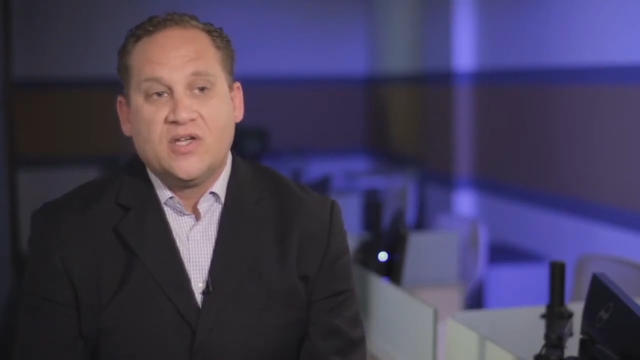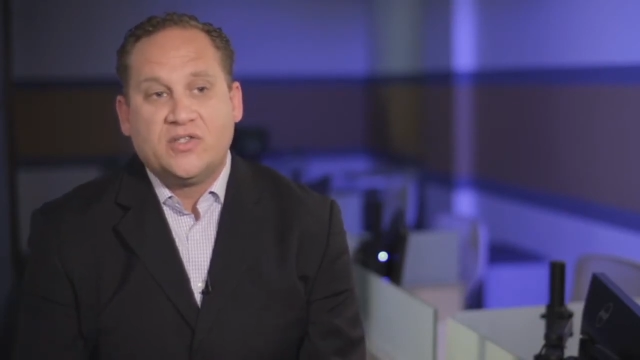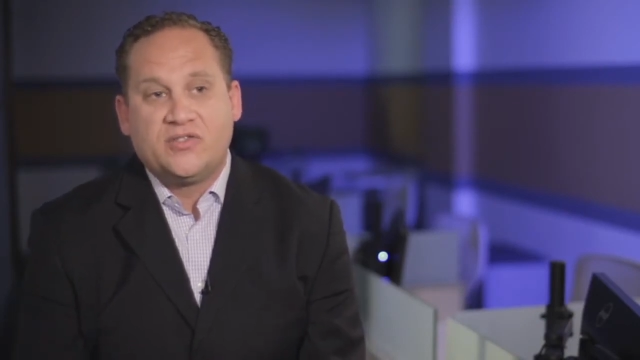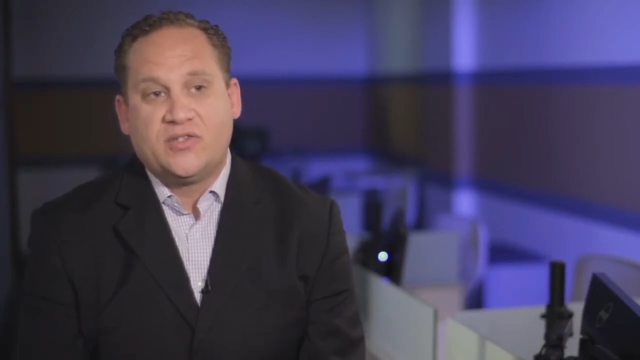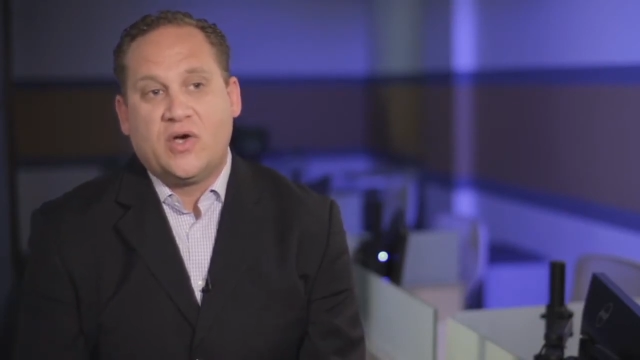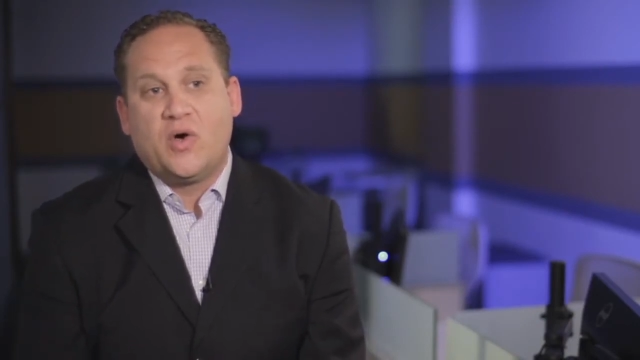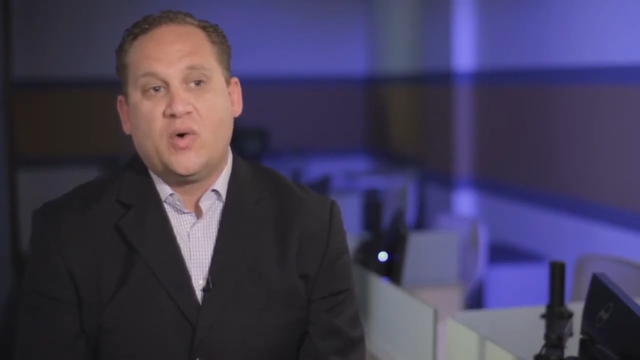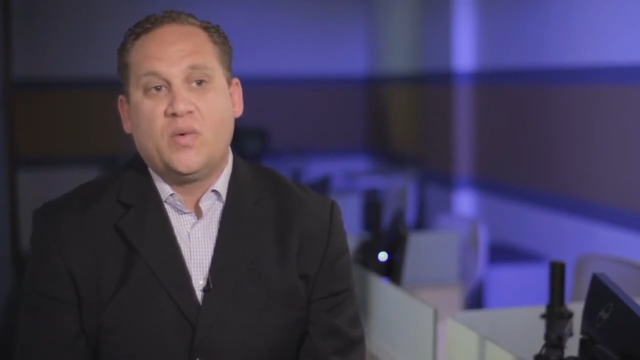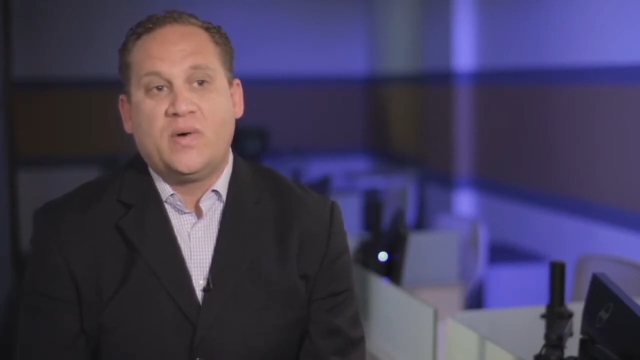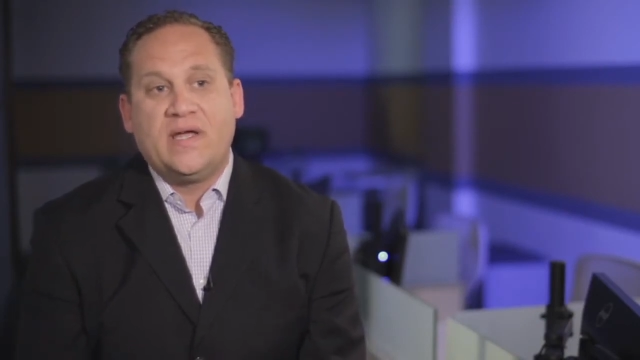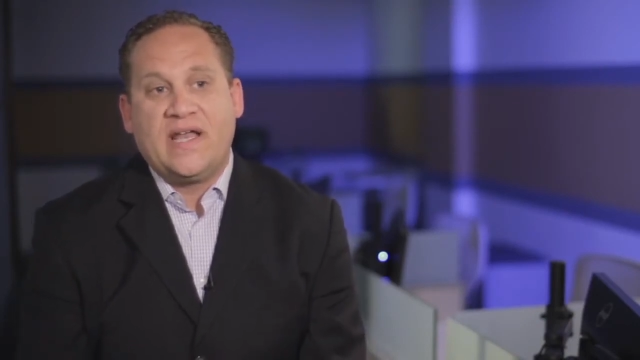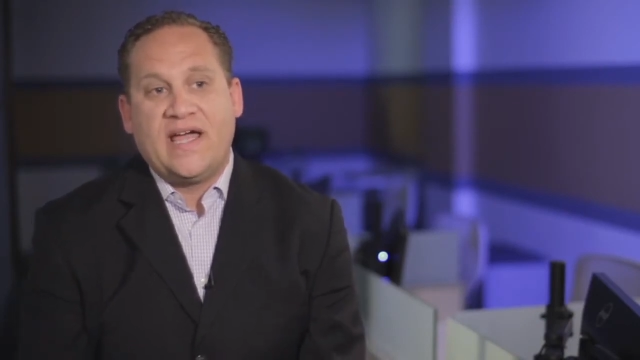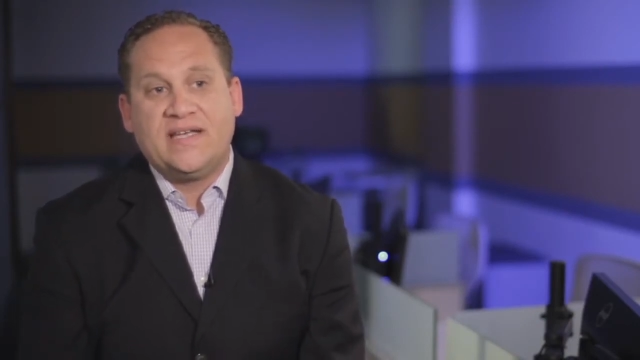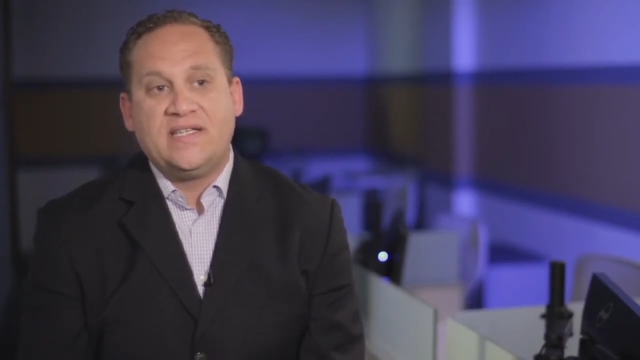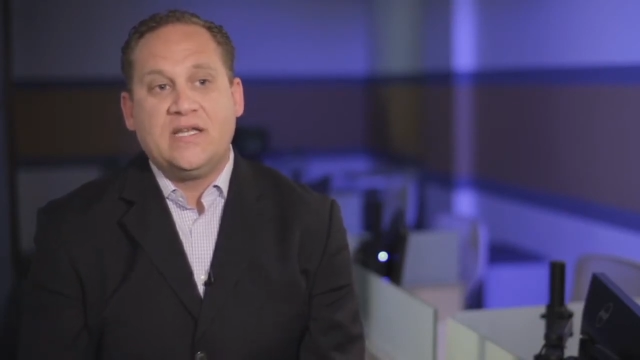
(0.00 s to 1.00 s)
so
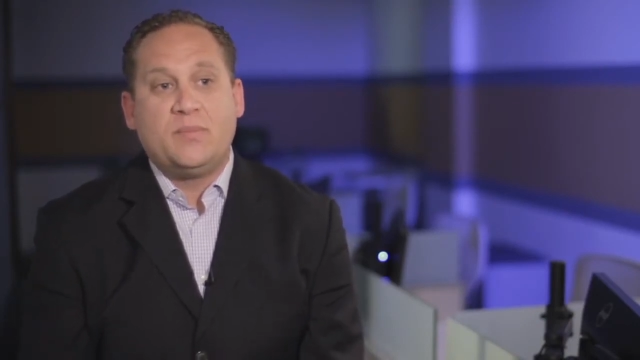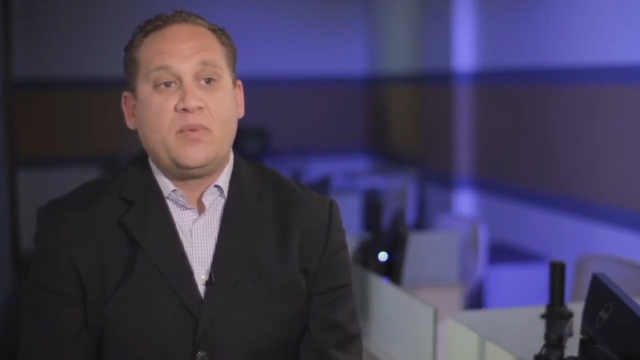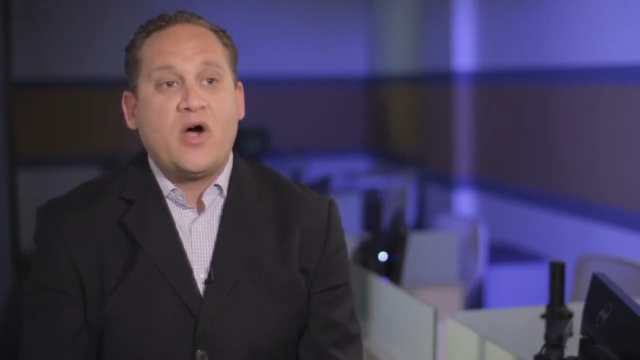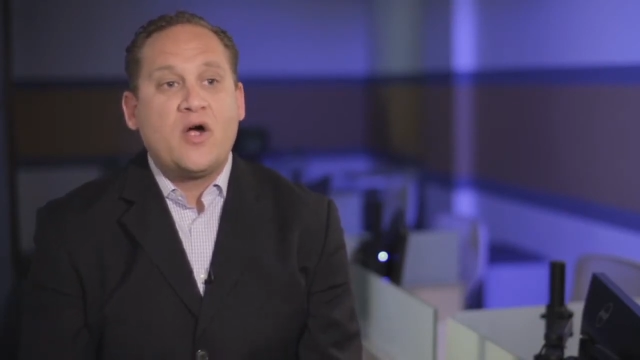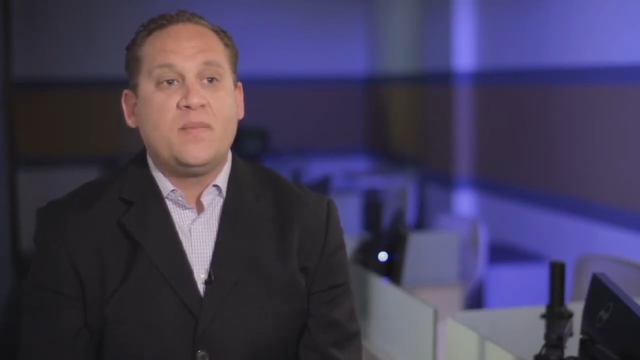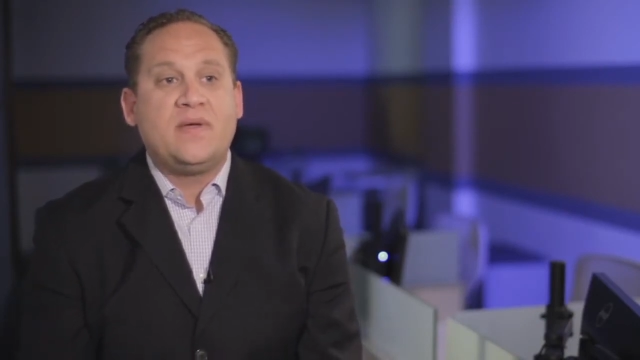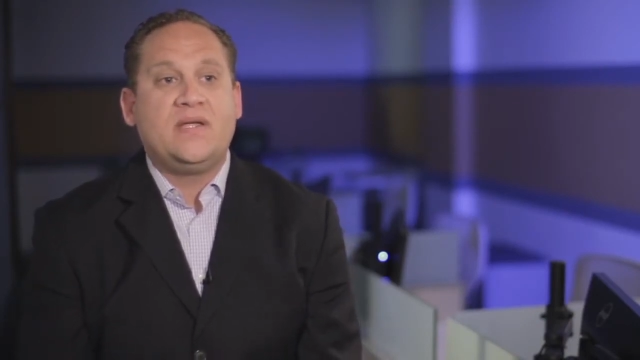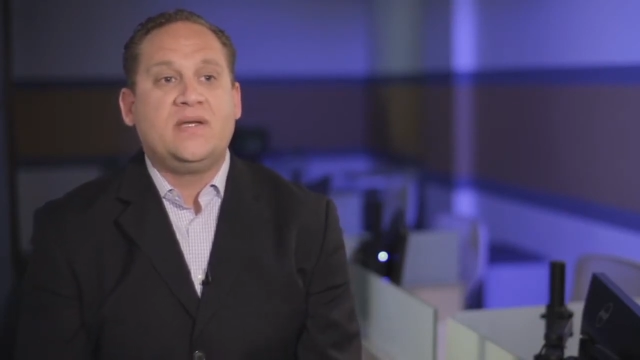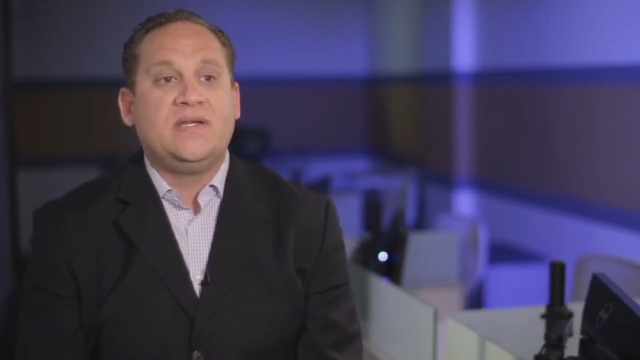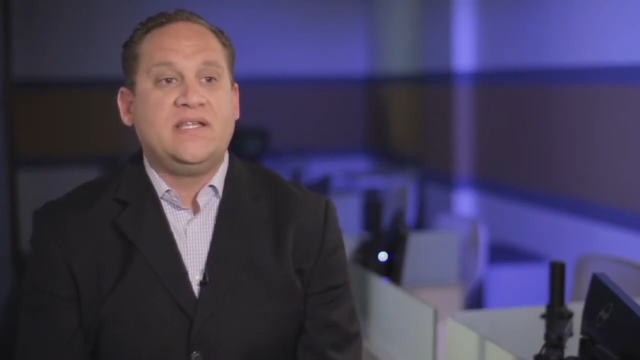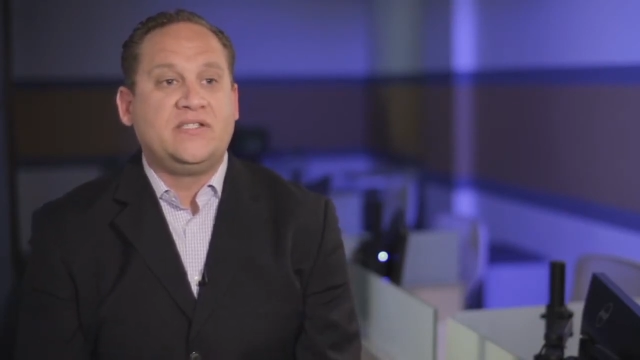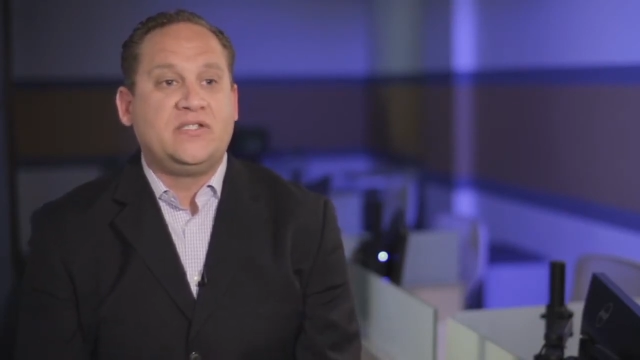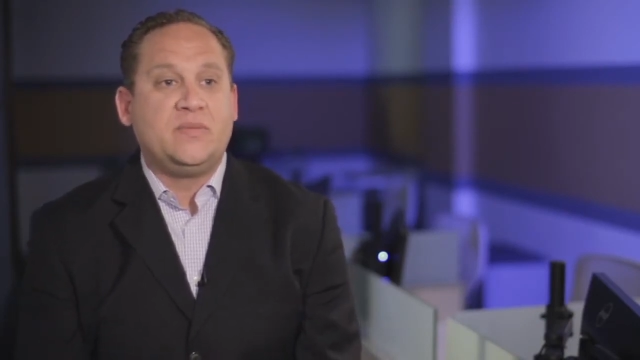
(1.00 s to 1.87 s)
an IT department needs